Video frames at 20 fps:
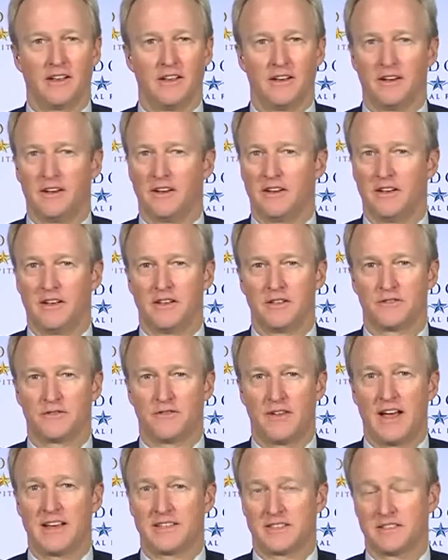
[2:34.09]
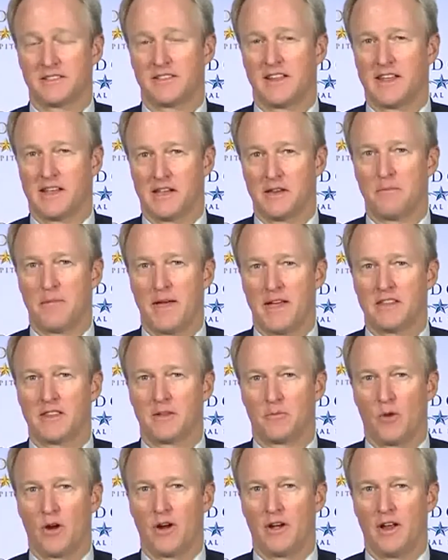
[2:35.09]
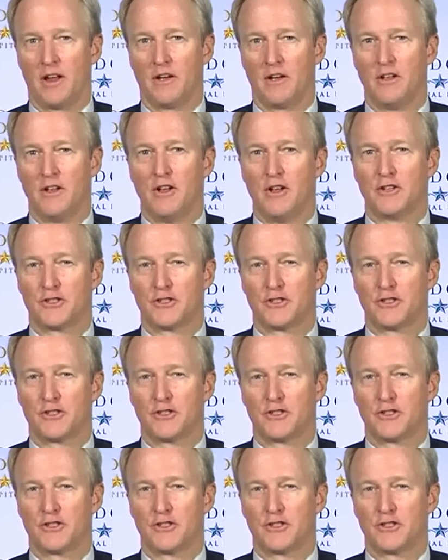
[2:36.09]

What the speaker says: as fast as they can make them right now.